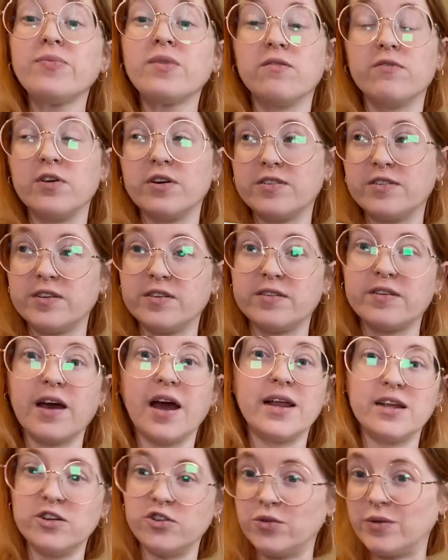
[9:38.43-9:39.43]
versus
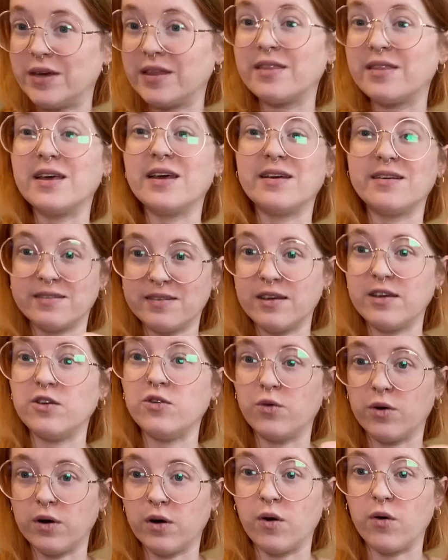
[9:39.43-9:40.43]
kind of doing things
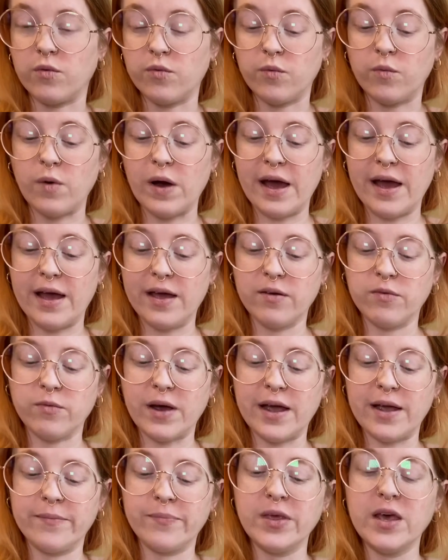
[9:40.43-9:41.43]
your own way,
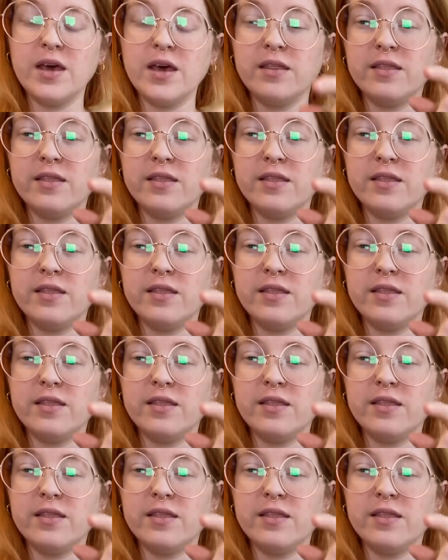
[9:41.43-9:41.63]
right?